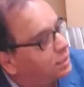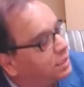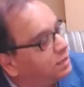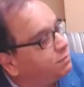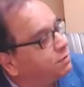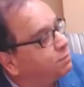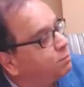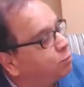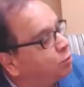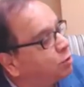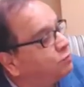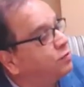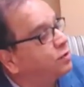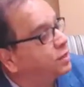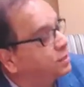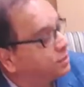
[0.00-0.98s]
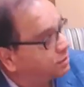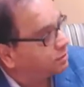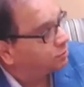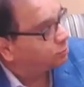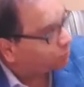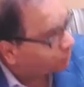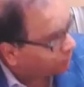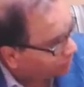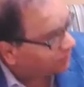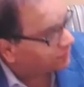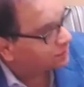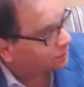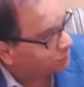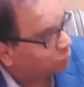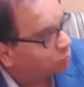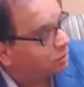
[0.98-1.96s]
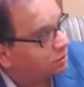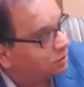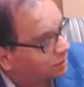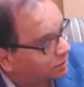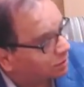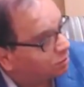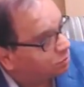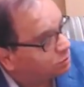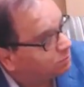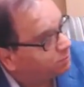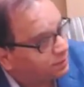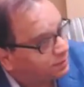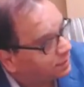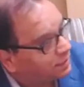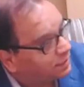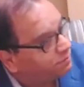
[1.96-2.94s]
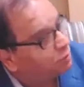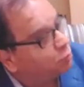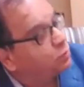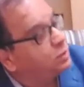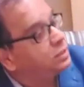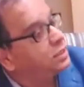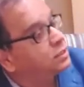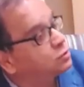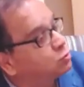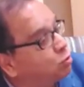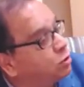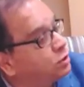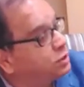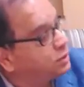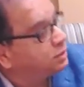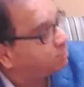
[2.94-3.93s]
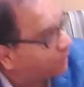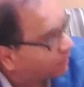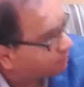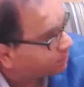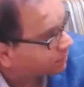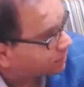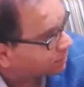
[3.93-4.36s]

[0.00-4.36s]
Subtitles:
never proliferated. Though India has the nuclear technology, but they never went and sold it in the black market.